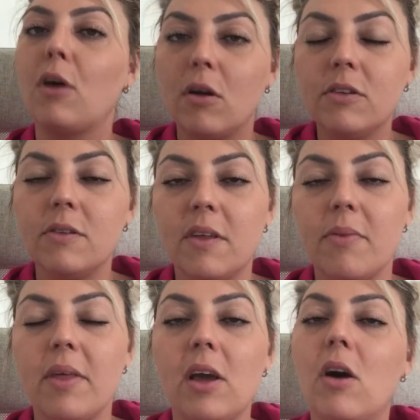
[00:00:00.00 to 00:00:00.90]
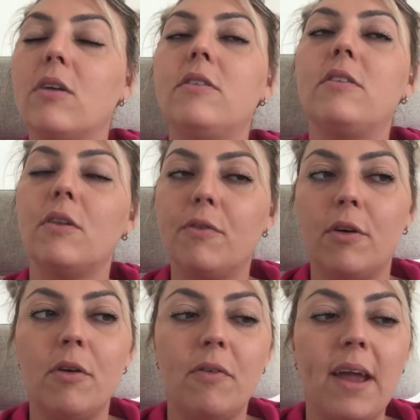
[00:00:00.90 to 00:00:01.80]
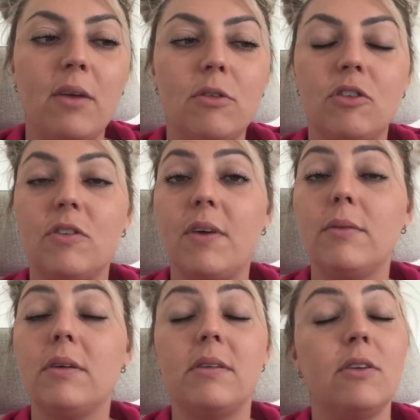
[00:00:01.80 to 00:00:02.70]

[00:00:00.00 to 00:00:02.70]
also something called sulforaphane, which is found in